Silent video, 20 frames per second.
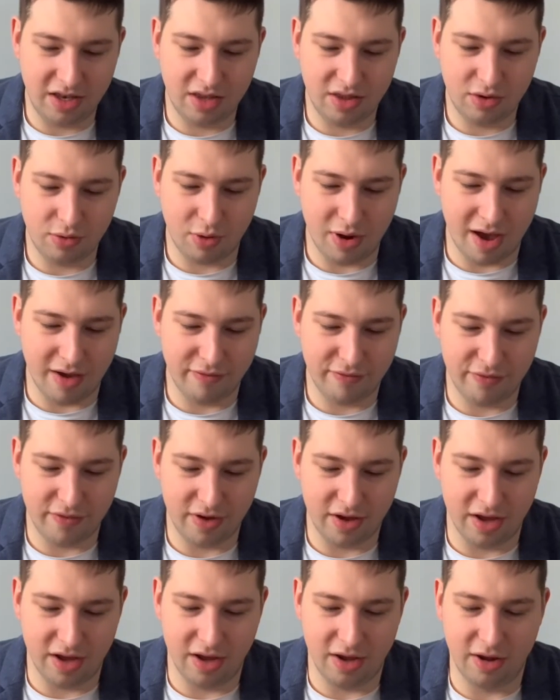to have
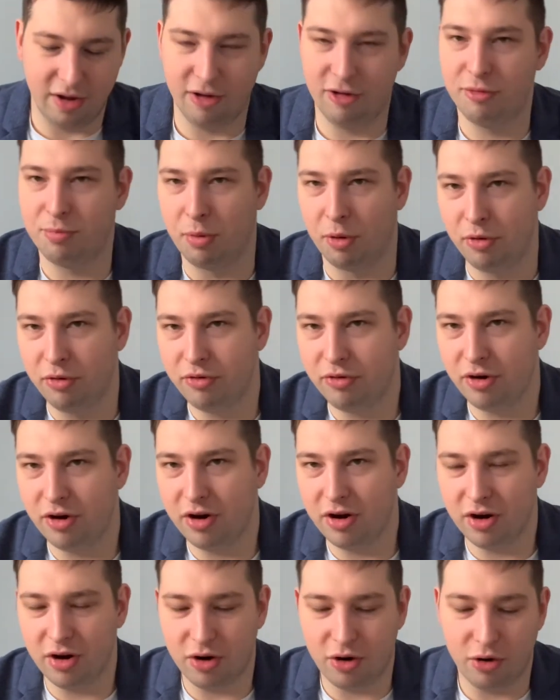a
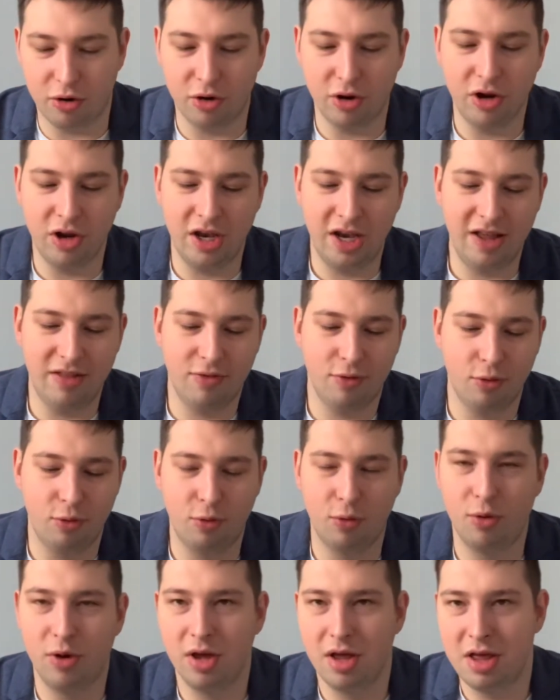sponsor, or you need
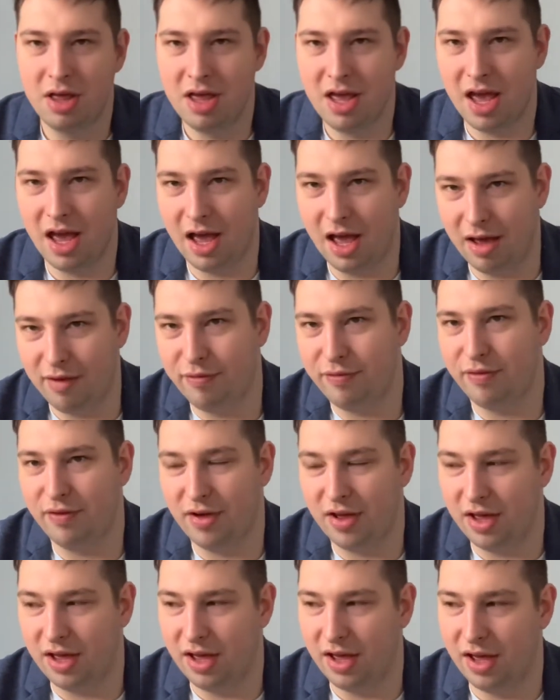to have
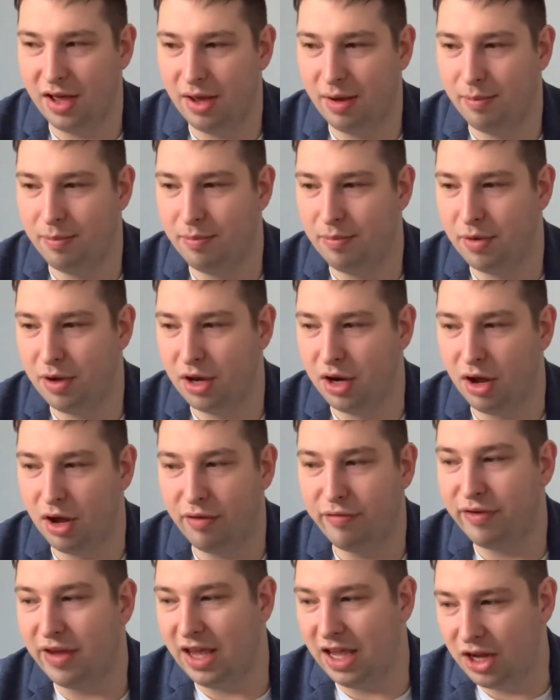
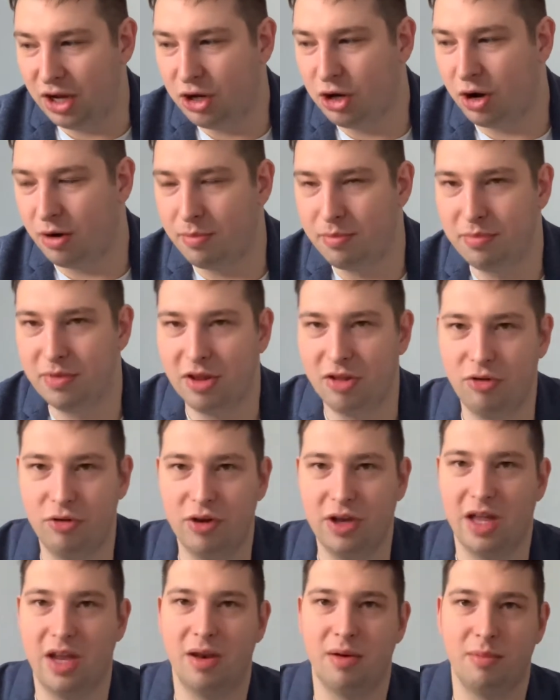enough income that you
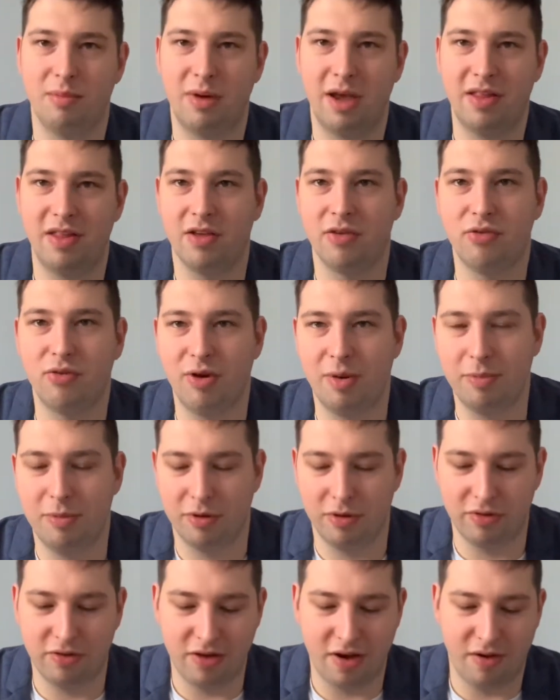can make this trip
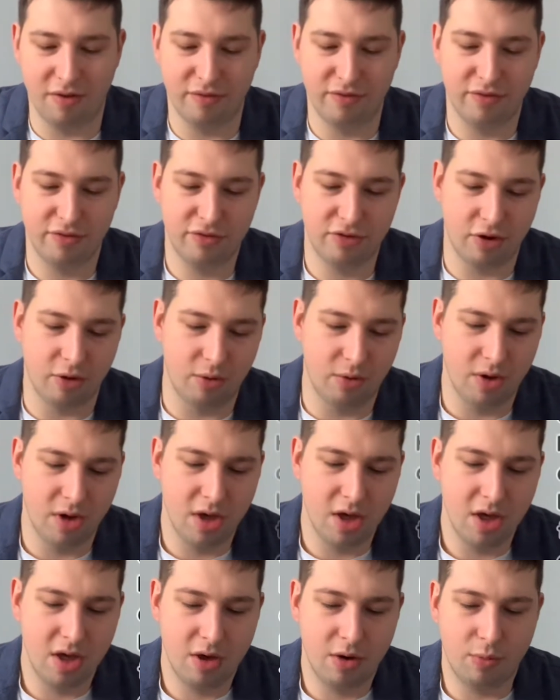yourself. So
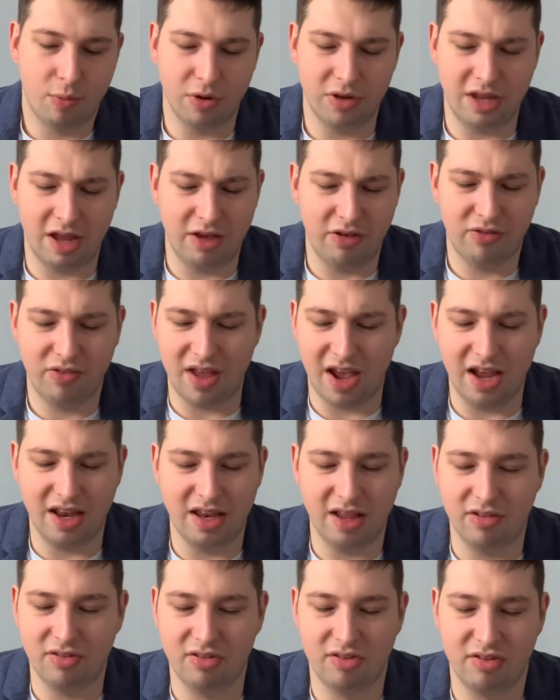what they state
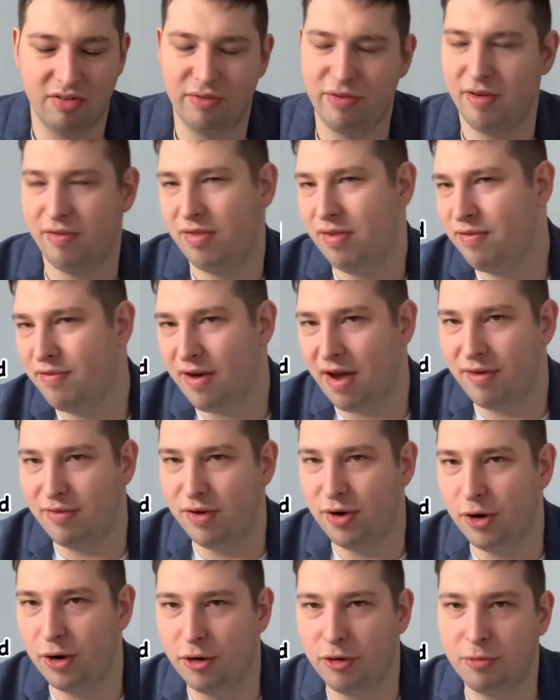is 55
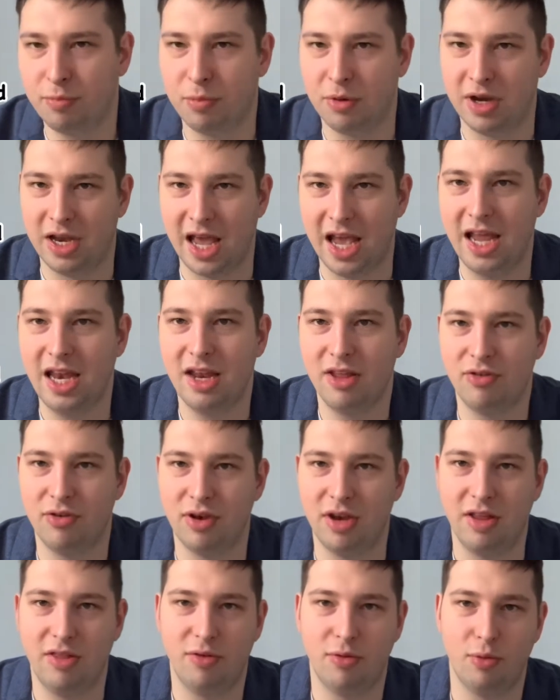euros per day that you
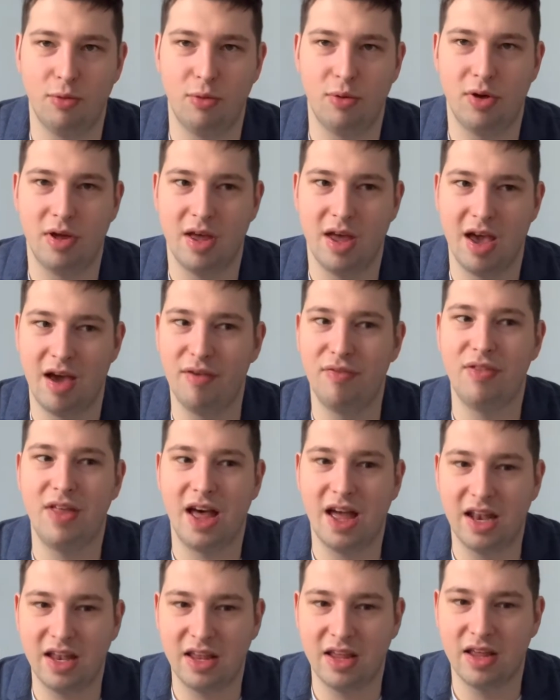need to have
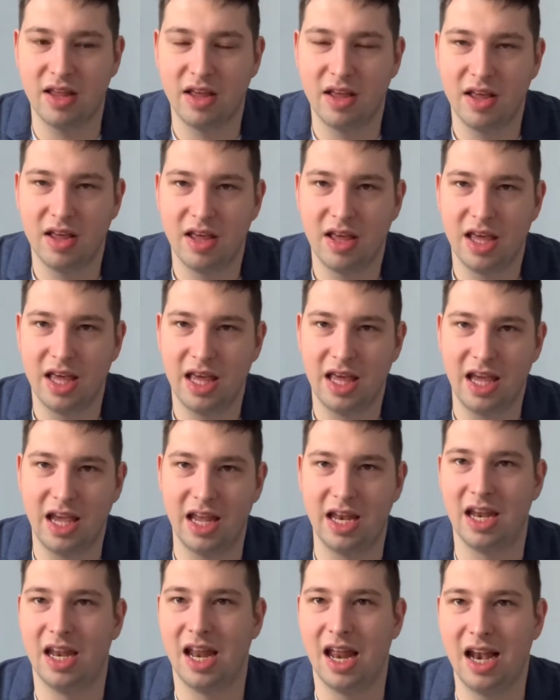that in
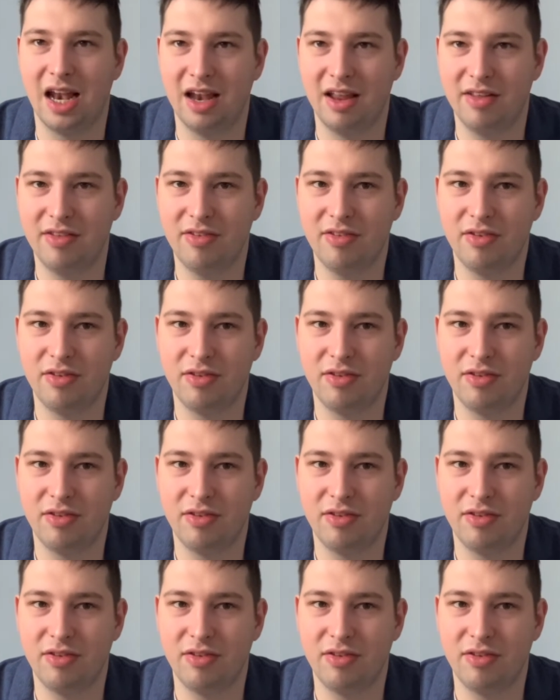the Netherlands.